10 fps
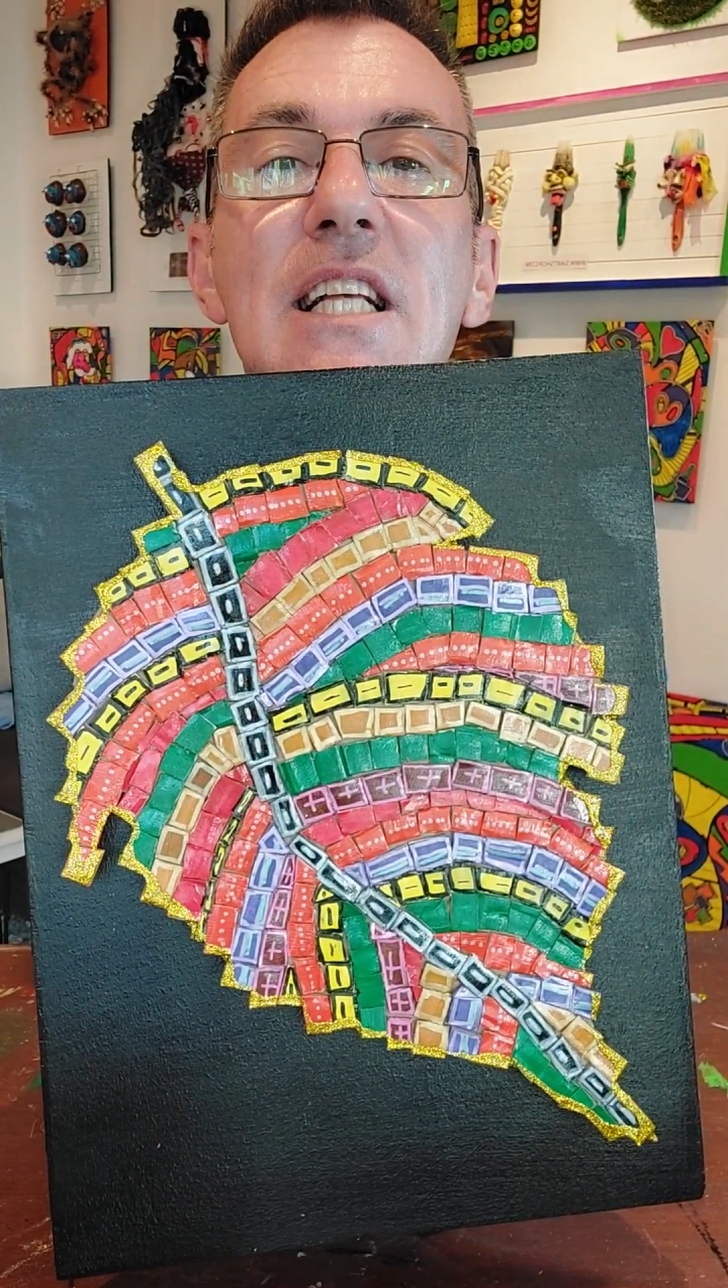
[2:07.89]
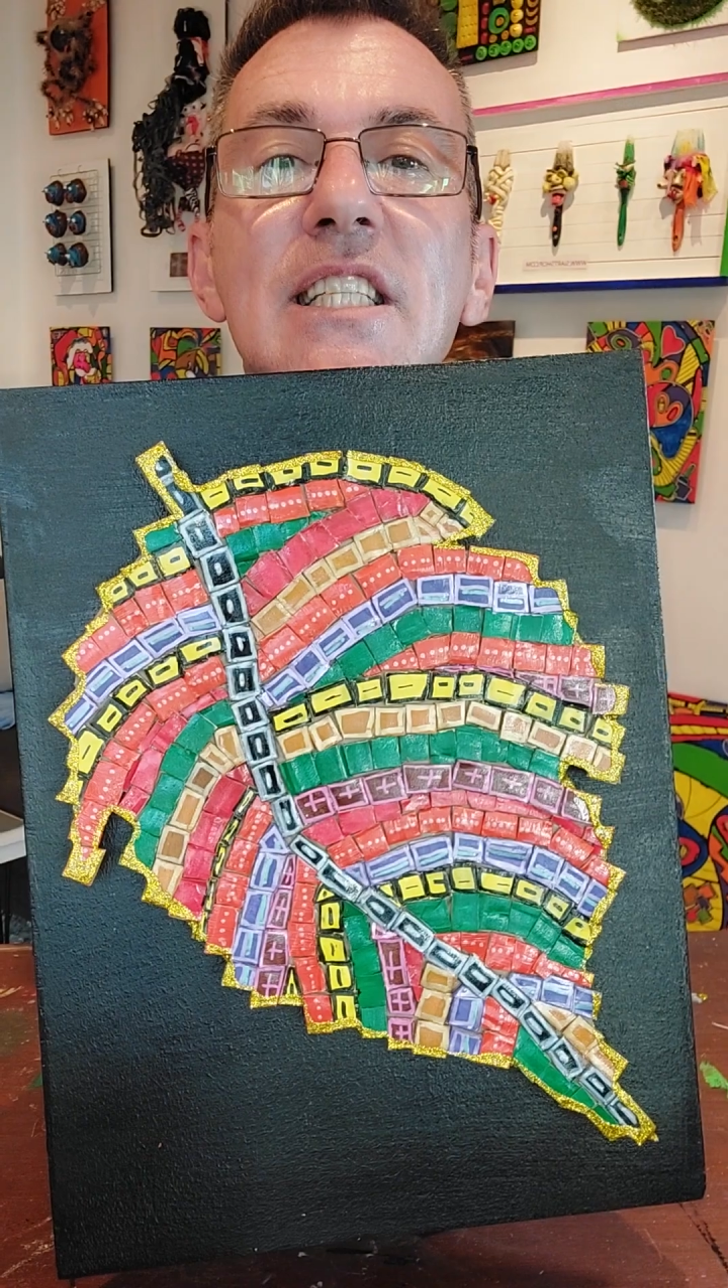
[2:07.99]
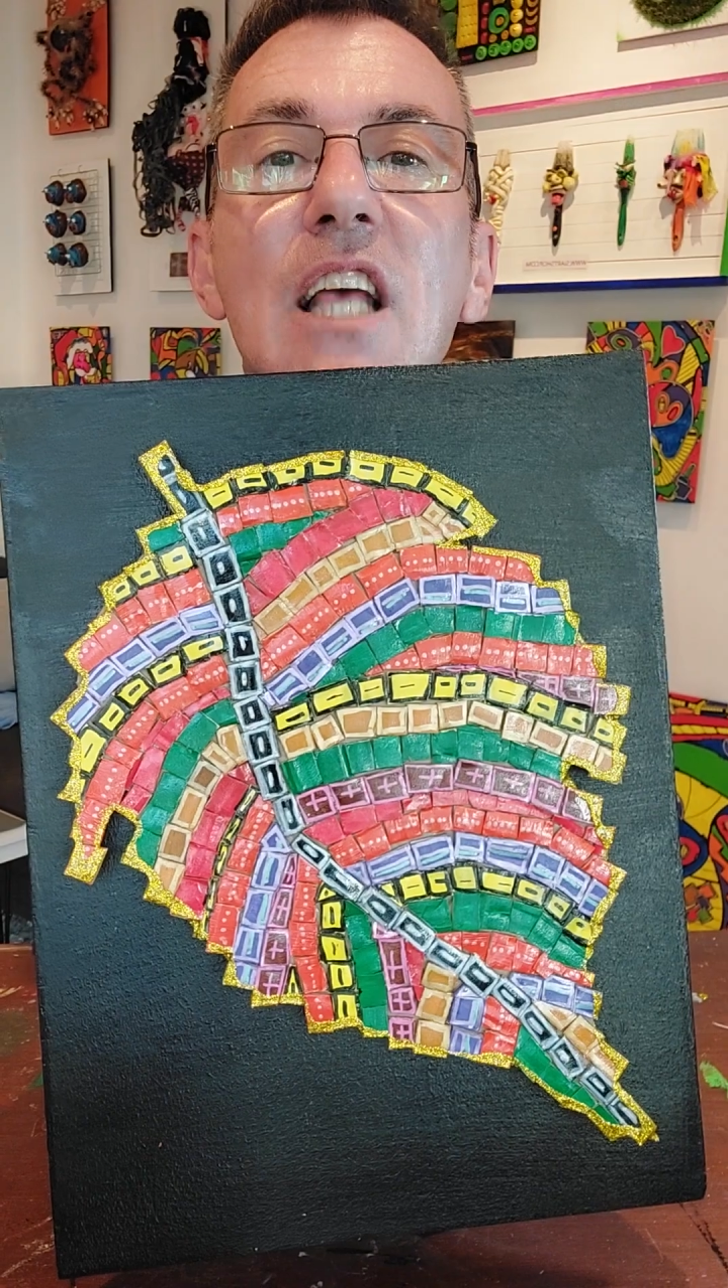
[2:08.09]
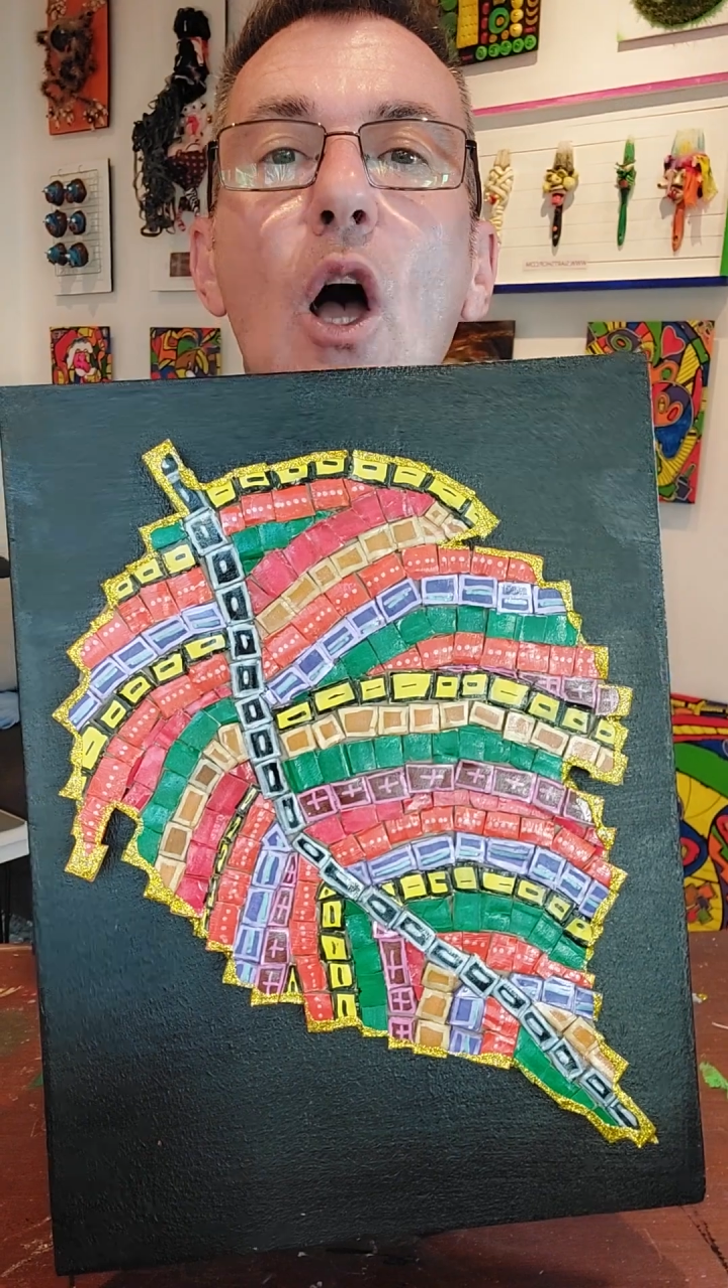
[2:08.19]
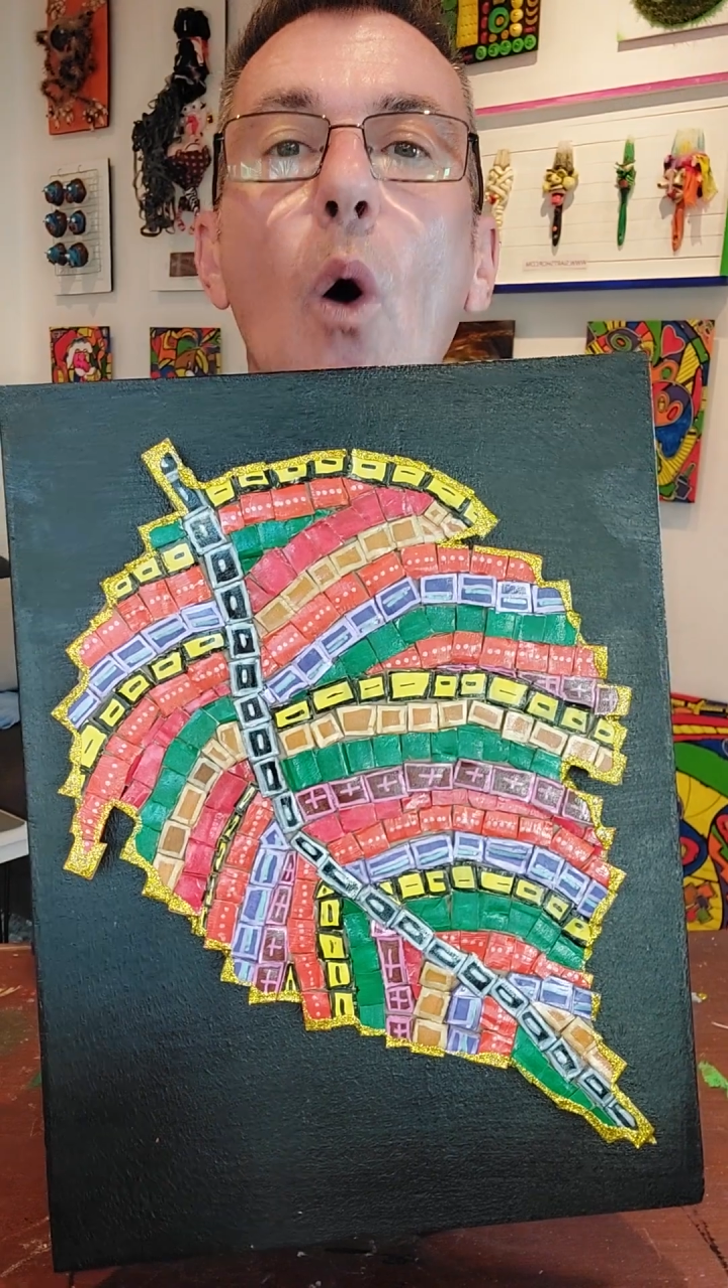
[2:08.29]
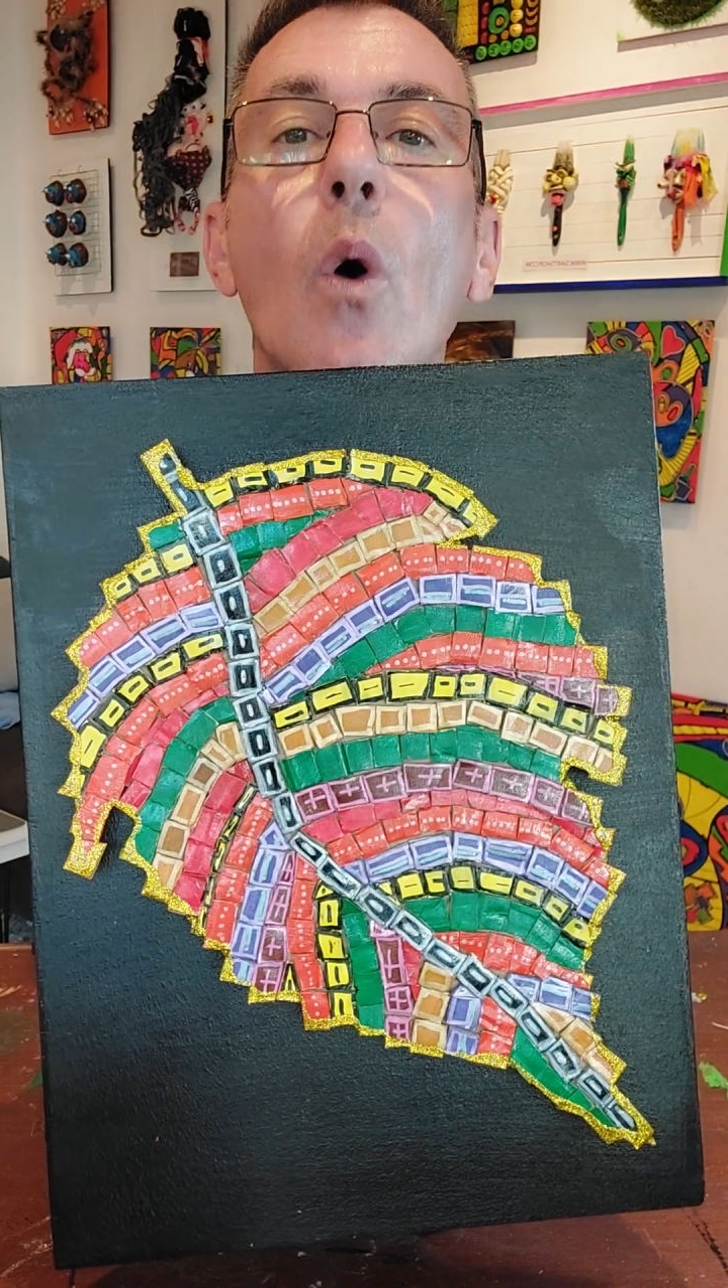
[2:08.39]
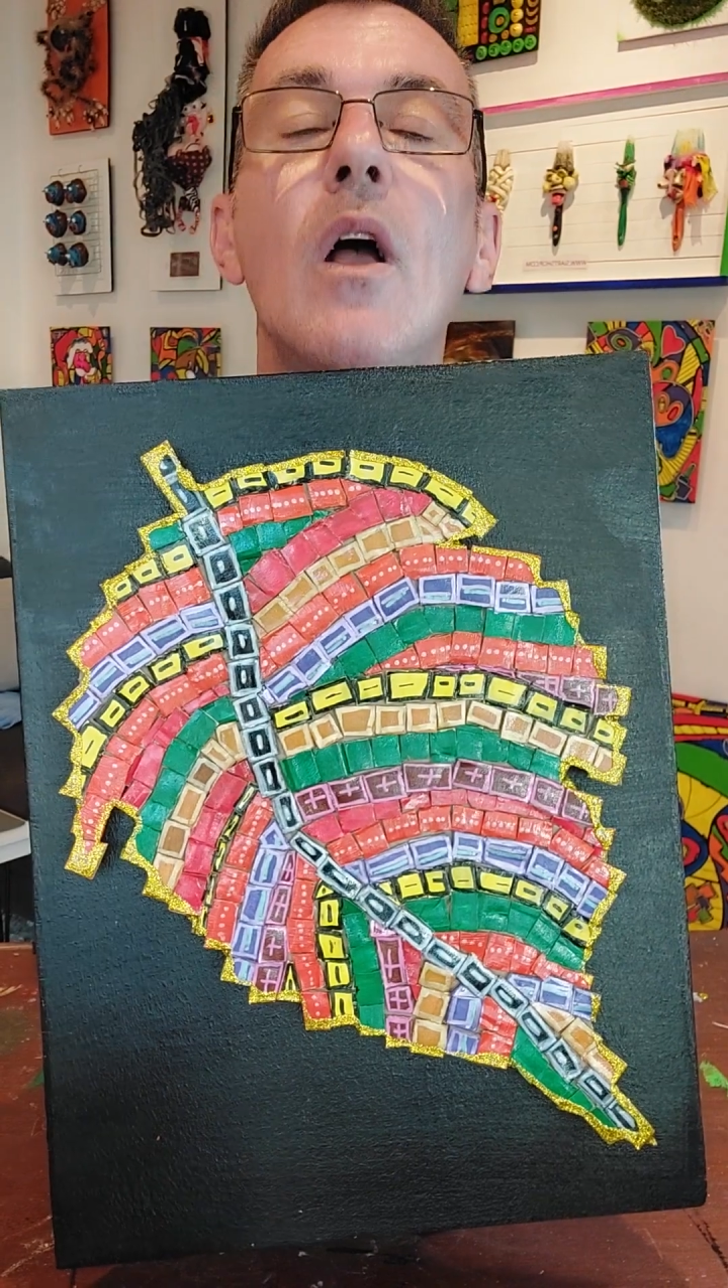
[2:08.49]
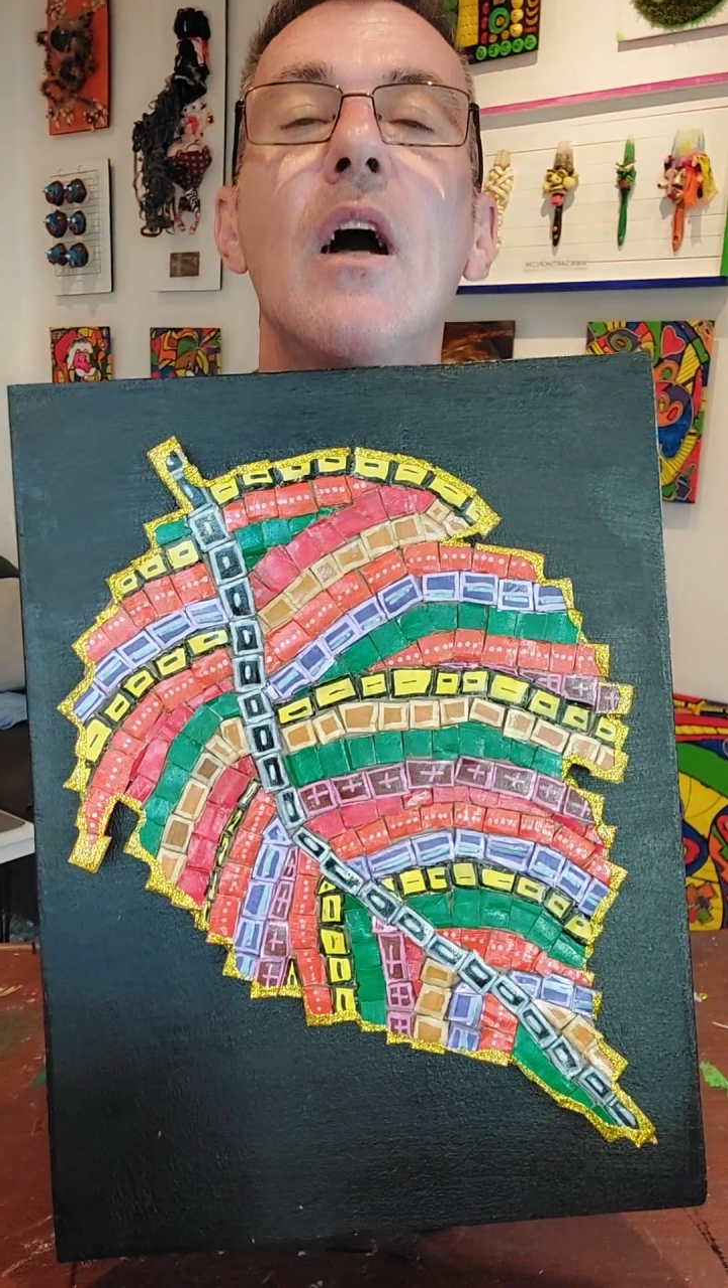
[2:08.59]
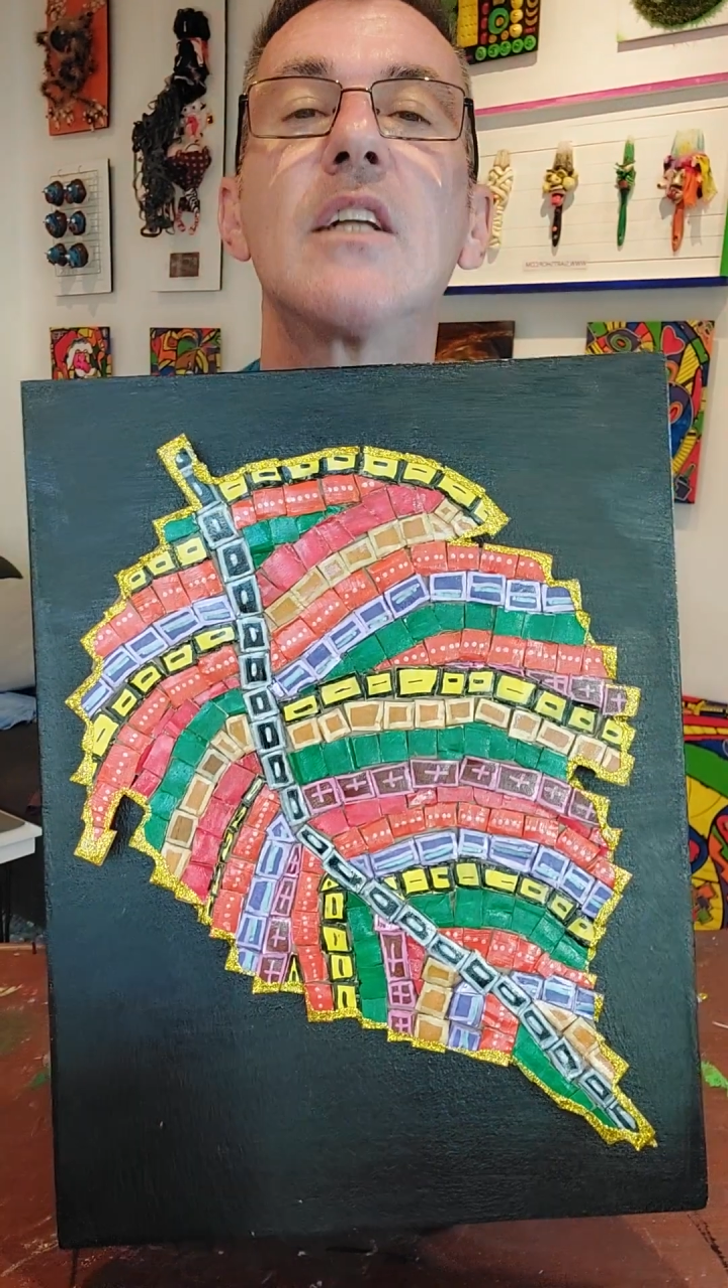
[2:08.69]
so